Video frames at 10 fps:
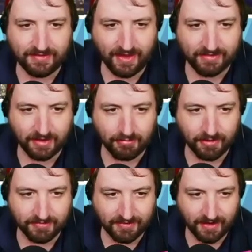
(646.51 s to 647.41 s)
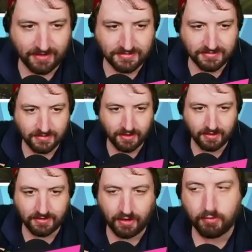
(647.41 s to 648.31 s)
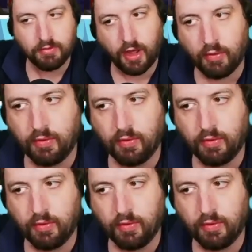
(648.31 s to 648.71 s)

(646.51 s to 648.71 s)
guy's got a mustache. No, no, no,